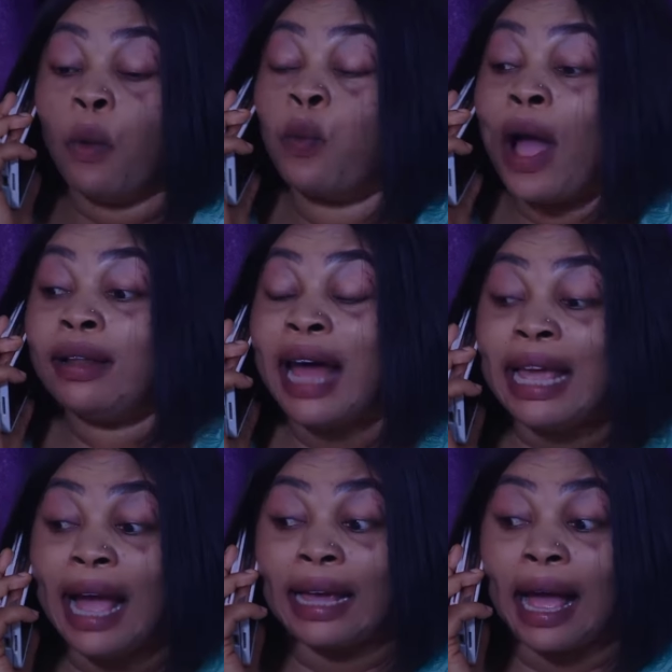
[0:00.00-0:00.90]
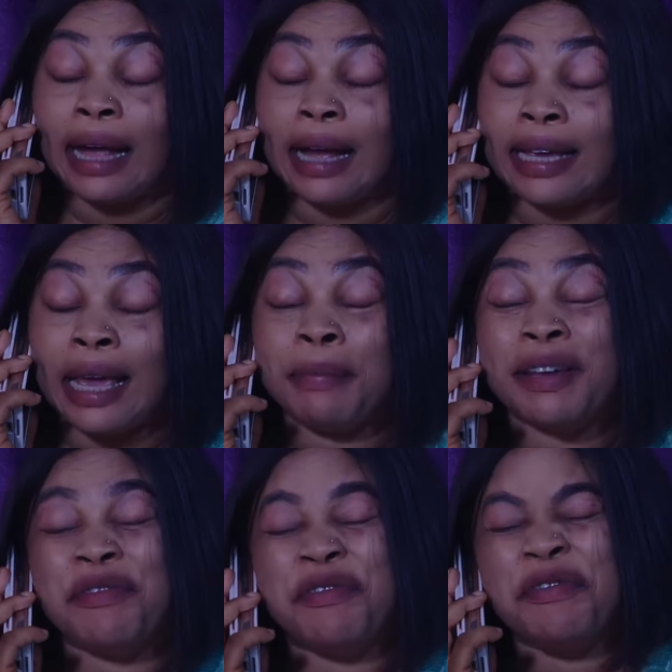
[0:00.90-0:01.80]
Well, I came
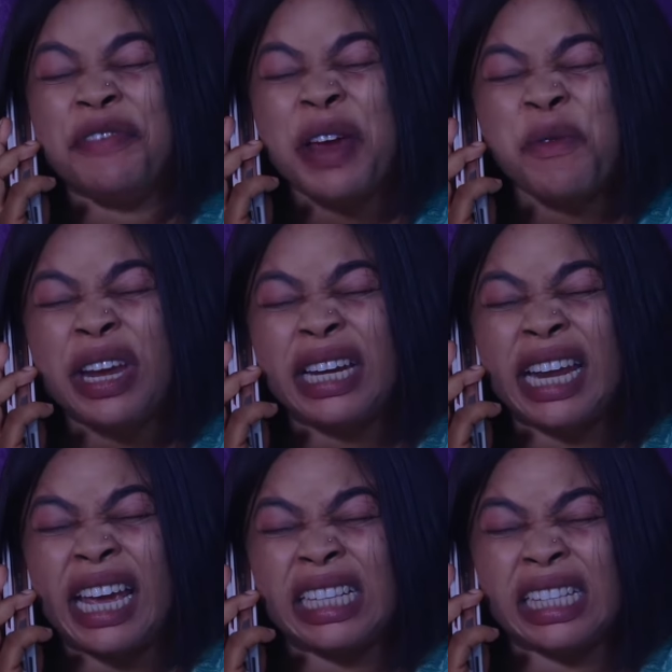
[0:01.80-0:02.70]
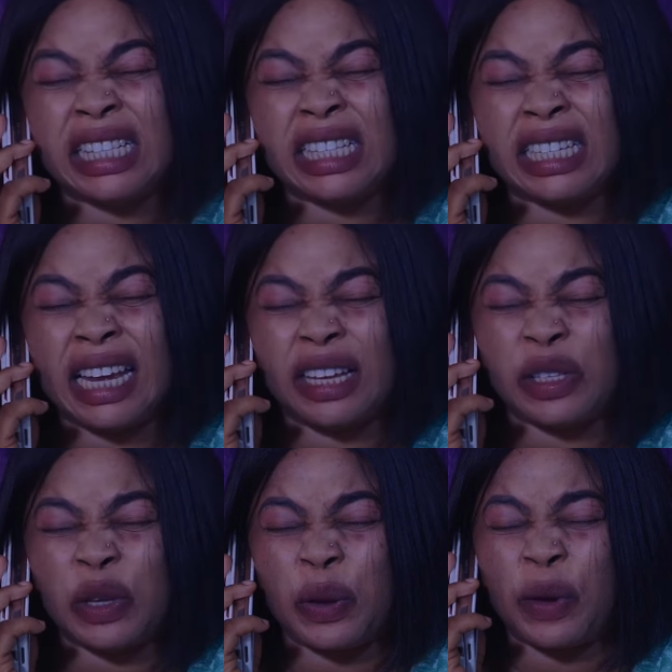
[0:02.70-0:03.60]
back very late
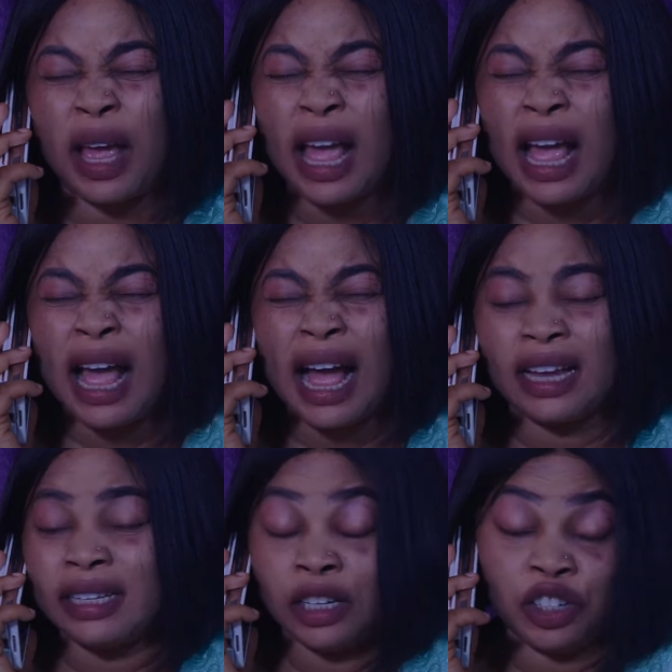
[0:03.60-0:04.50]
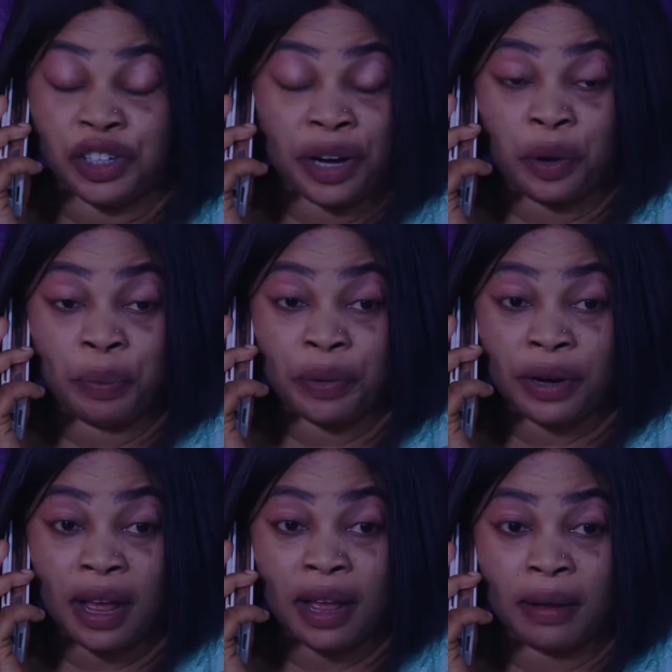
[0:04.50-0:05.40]
today, so I didn't check up
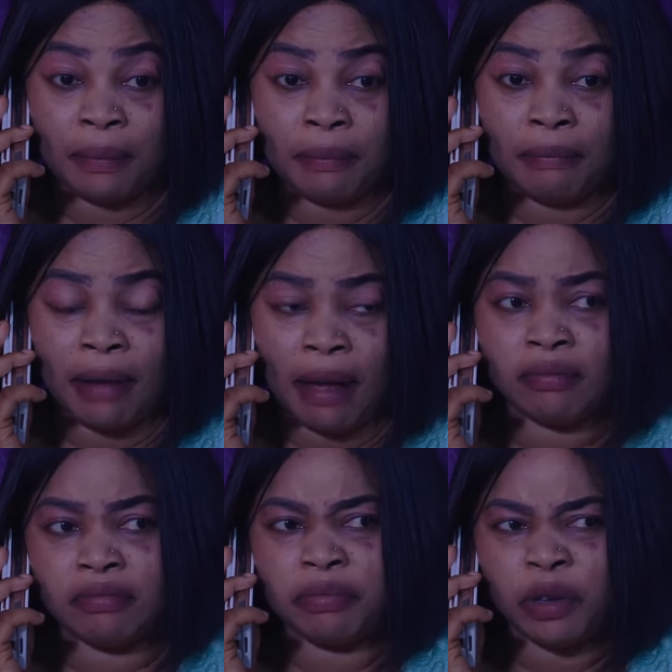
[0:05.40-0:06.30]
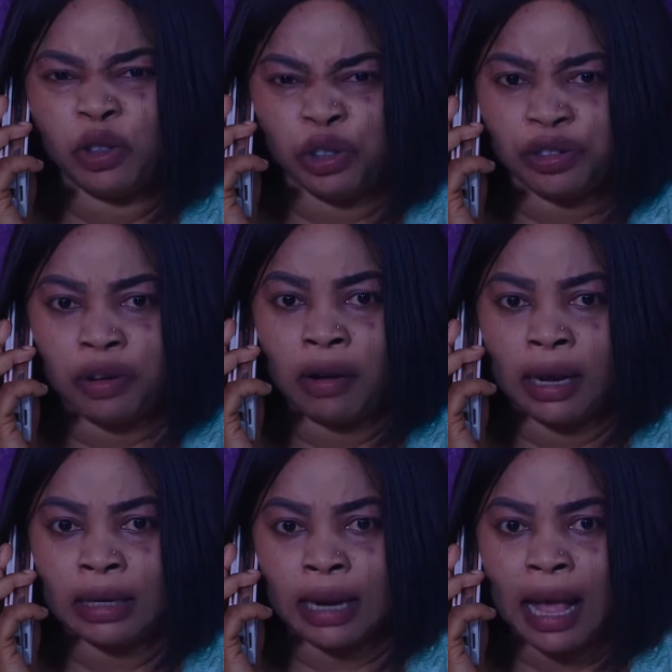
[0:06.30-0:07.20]
on her. Well, you should
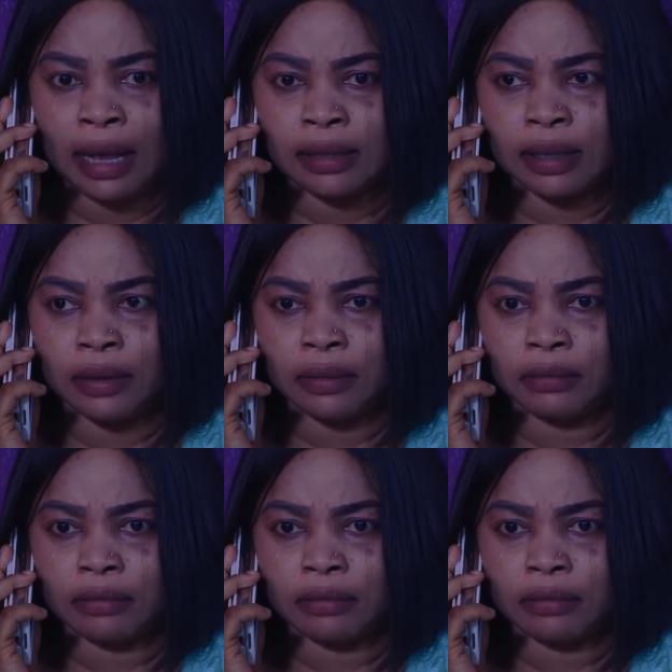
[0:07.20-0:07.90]
call her and ask.